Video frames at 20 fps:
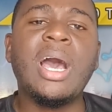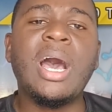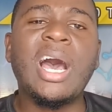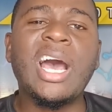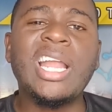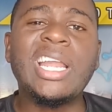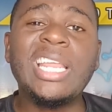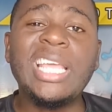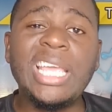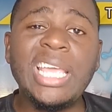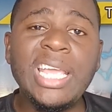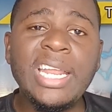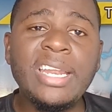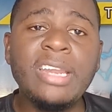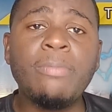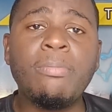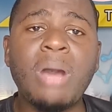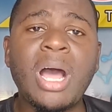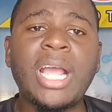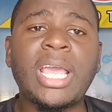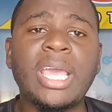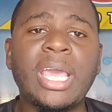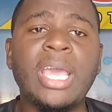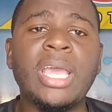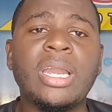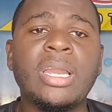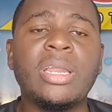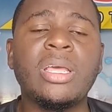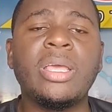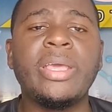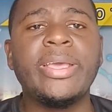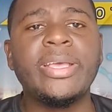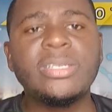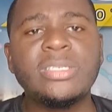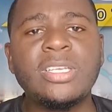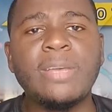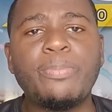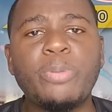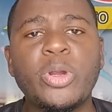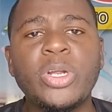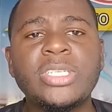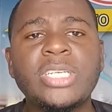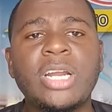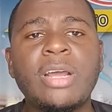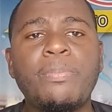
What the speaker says: And in the back end, separate